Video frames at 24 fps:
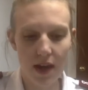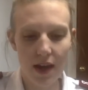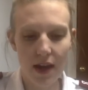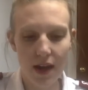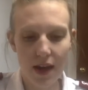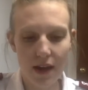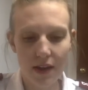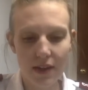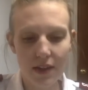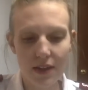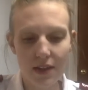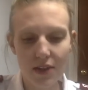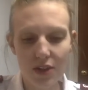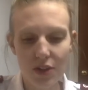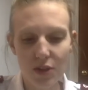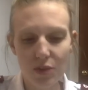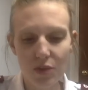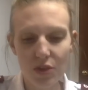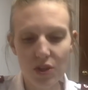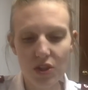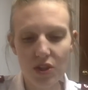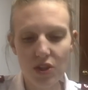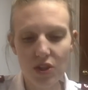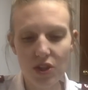And the
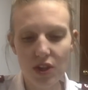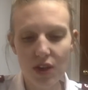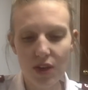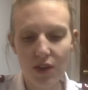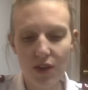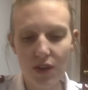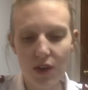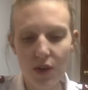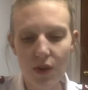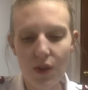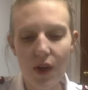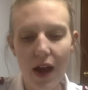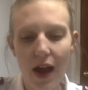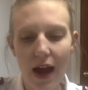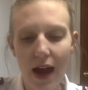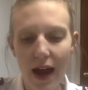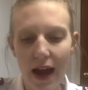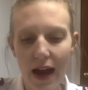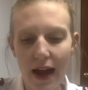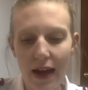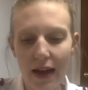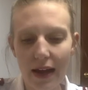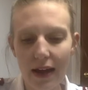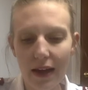Egyptians shall know that
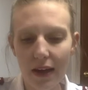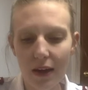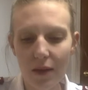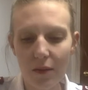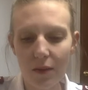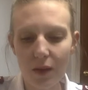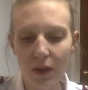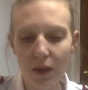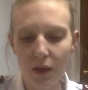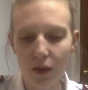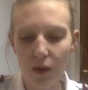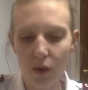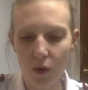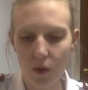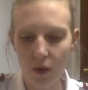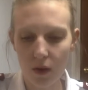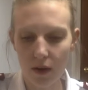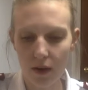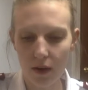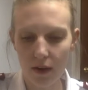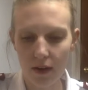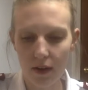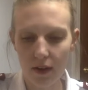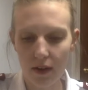I am the
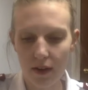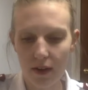Lord.'